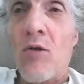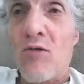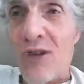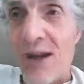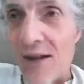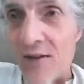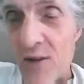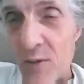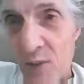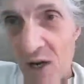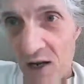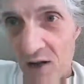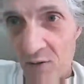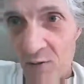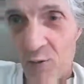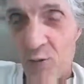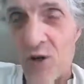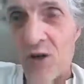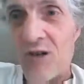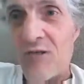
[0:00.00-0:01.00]

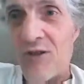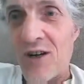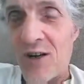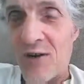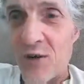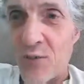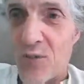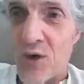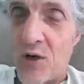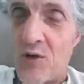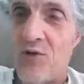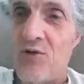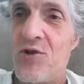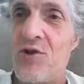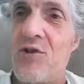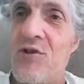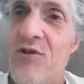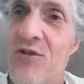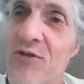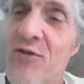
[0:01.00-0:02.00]
roundabout workaround
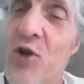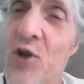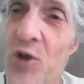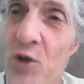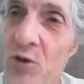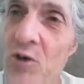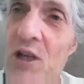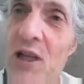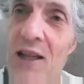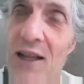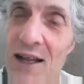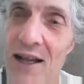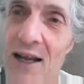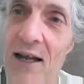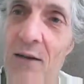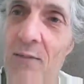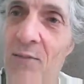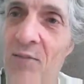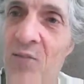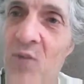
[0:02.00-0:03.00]
approaches for doing
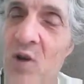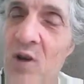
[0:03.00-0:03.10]
that,